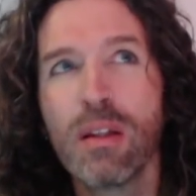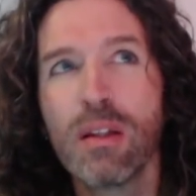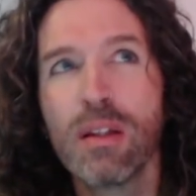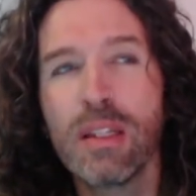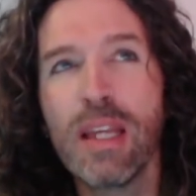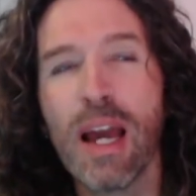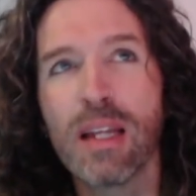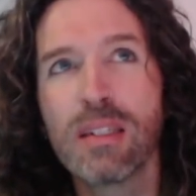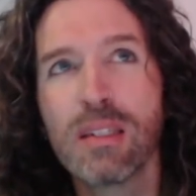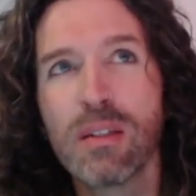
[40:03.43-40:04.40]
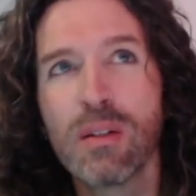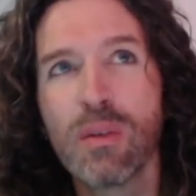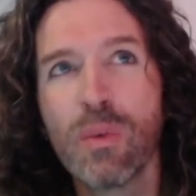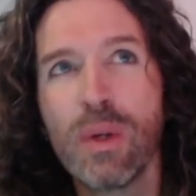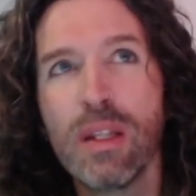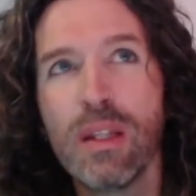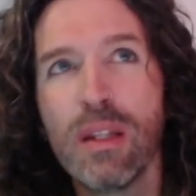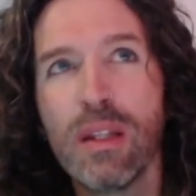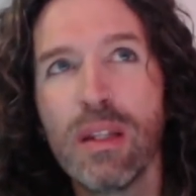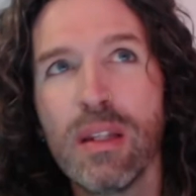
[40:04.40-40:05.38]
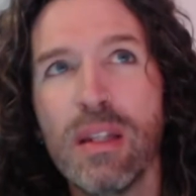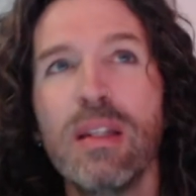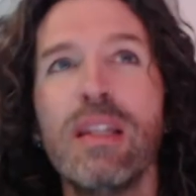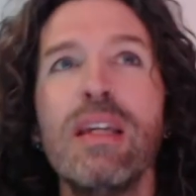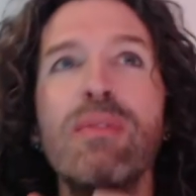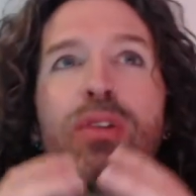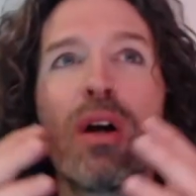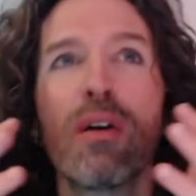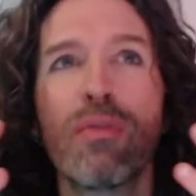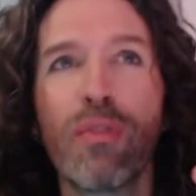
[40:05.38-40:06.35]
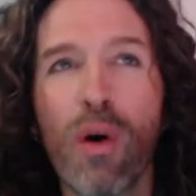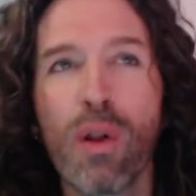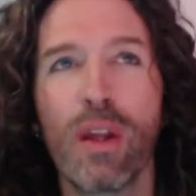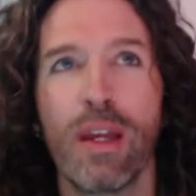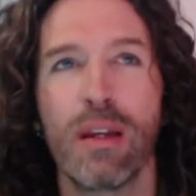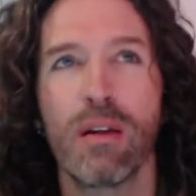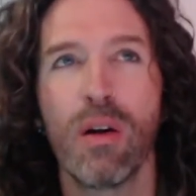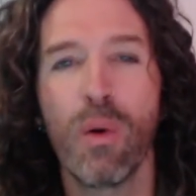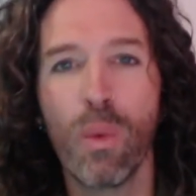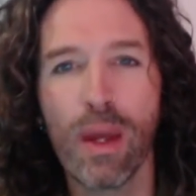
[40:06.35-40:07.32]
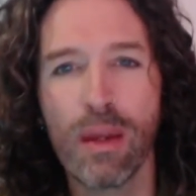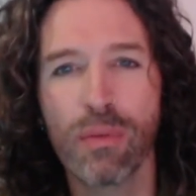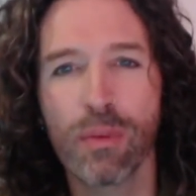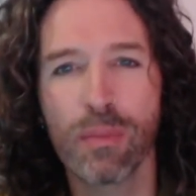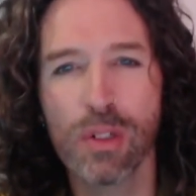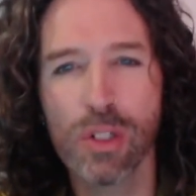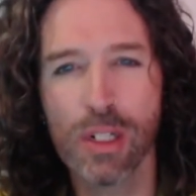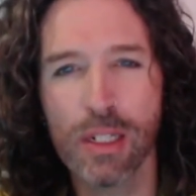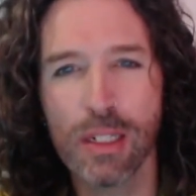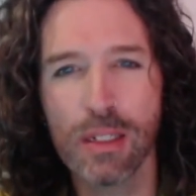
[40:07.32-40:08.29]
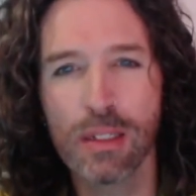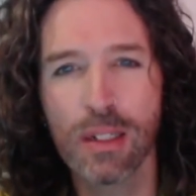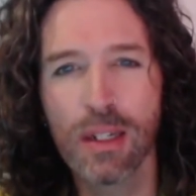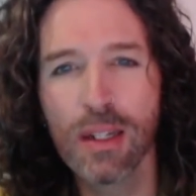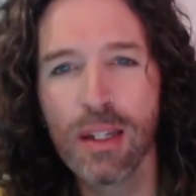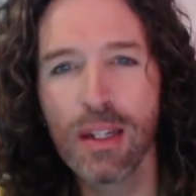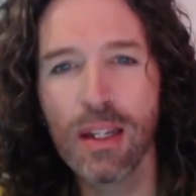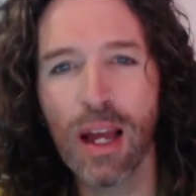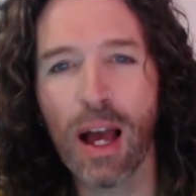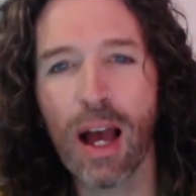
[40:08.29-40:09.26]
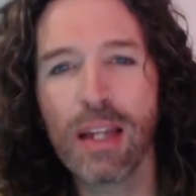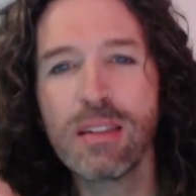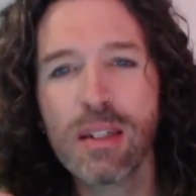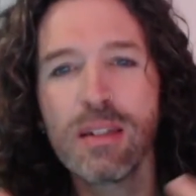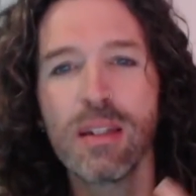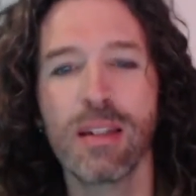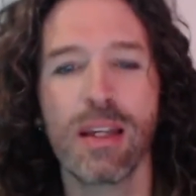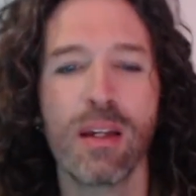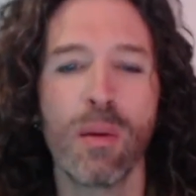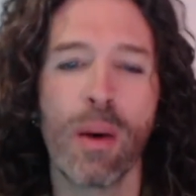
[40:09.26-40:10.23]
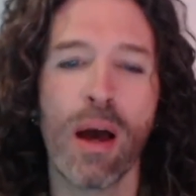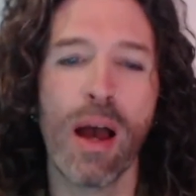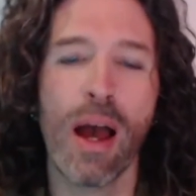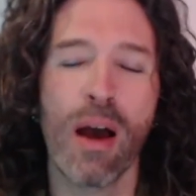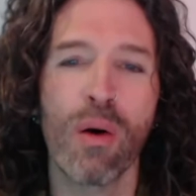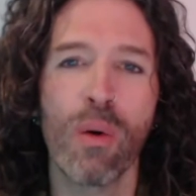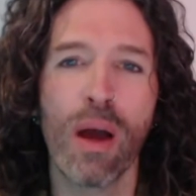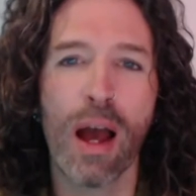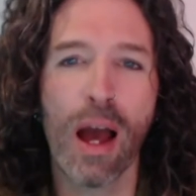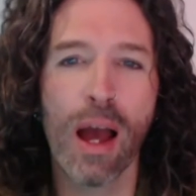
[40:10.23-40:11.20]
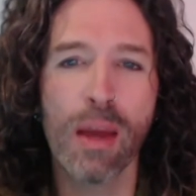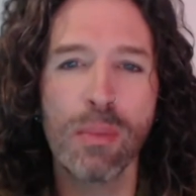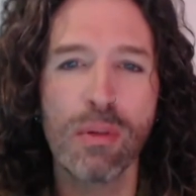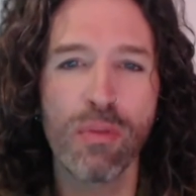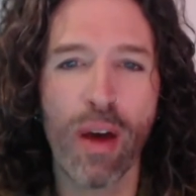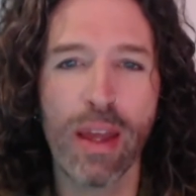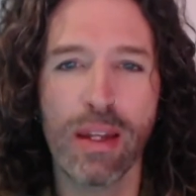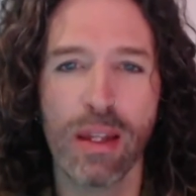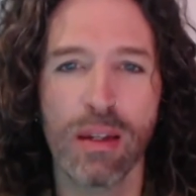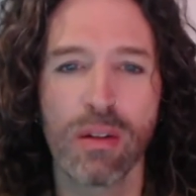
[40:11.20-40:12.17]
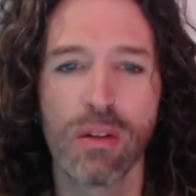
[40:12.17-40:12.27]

yes, when the leaves are falling away from the trees, I tend to think about how I'm invited